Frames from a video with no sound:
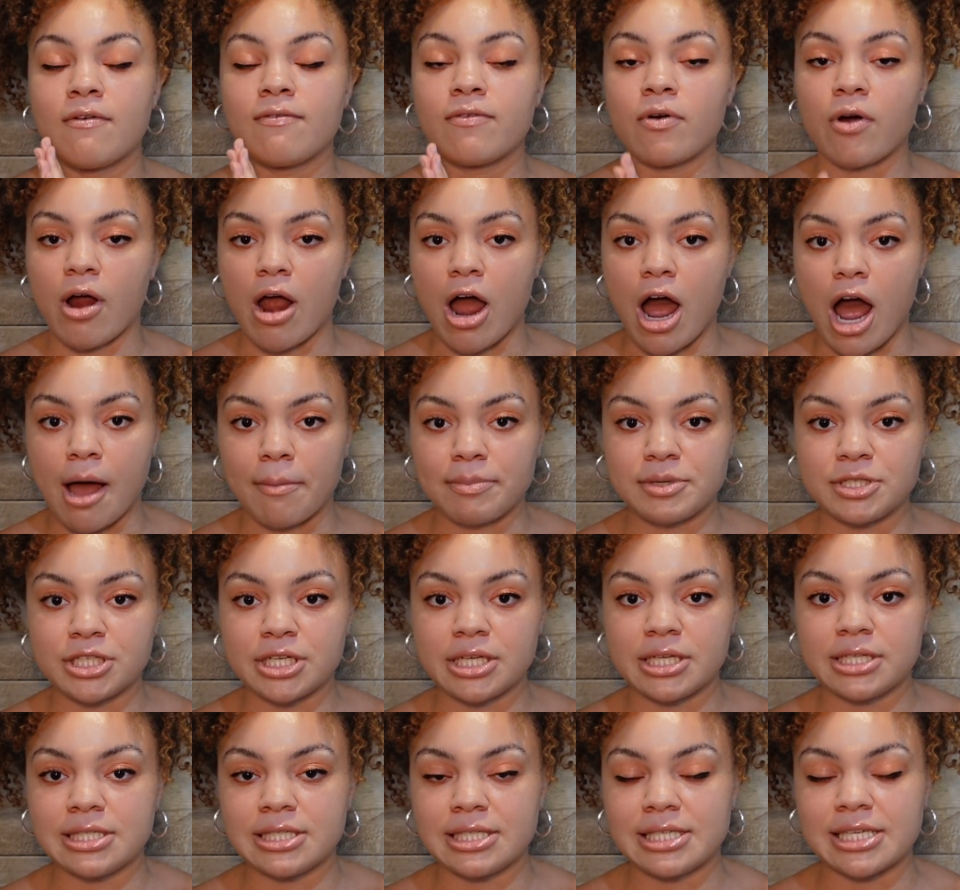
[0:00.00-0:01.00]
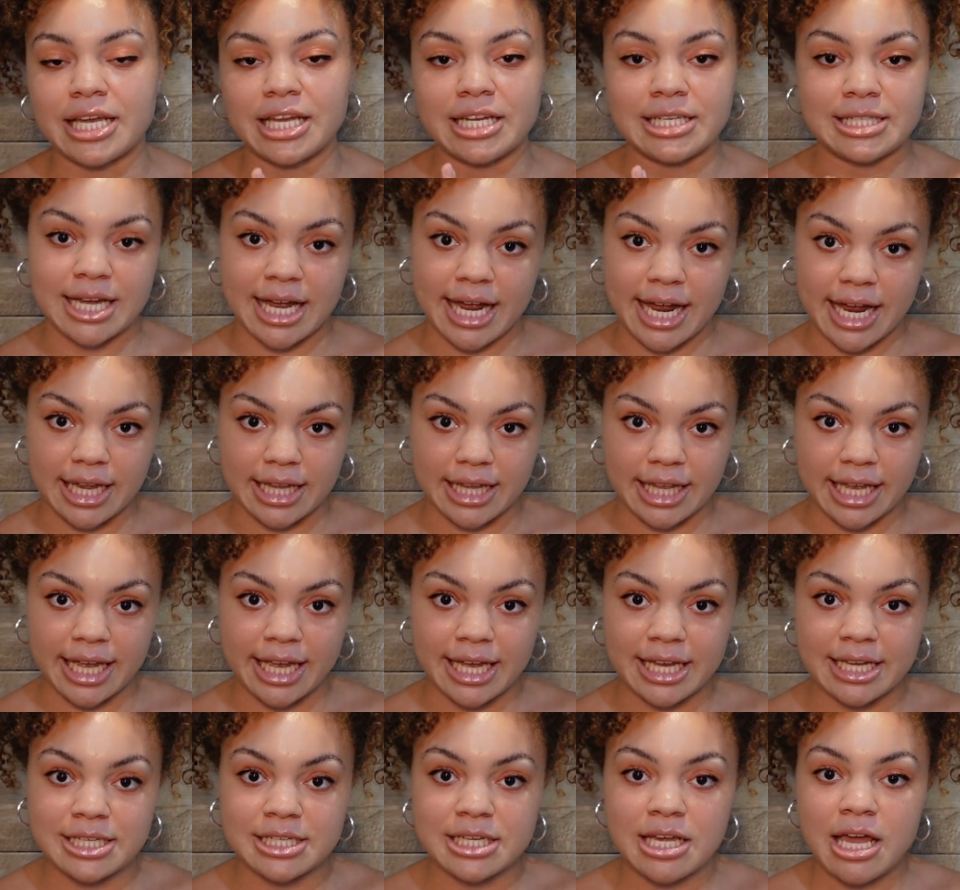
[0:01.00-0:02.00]
for options in
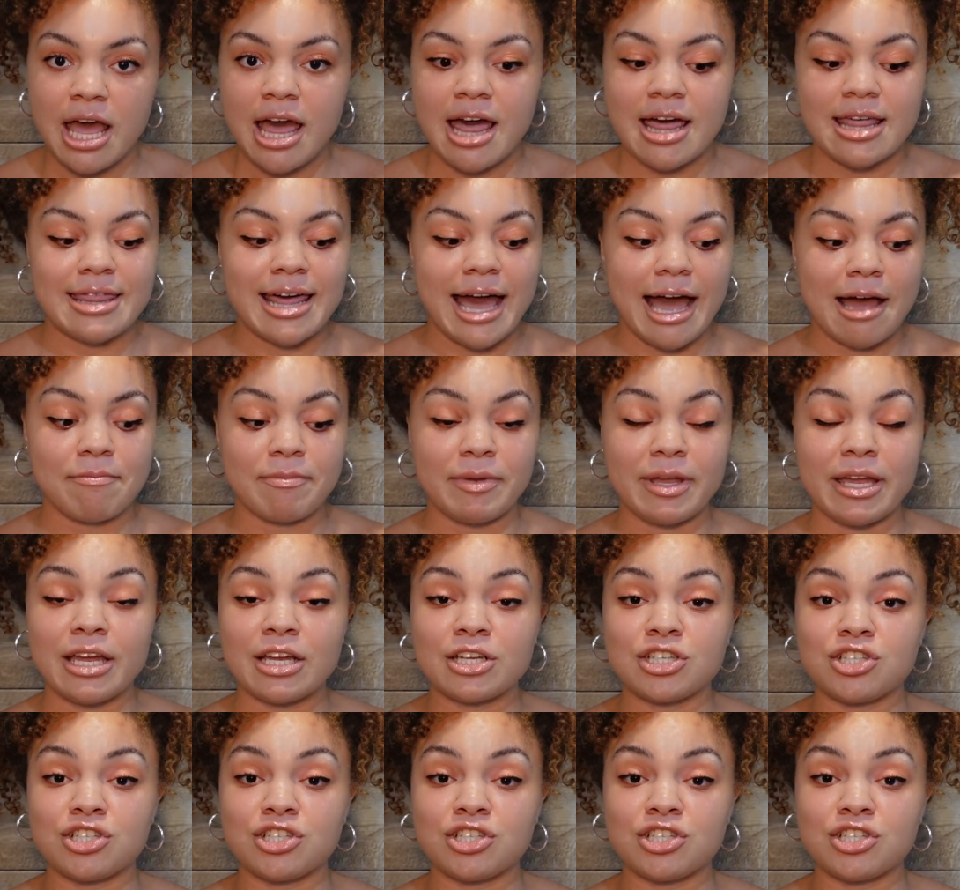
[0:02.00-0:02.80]
Thailand. That being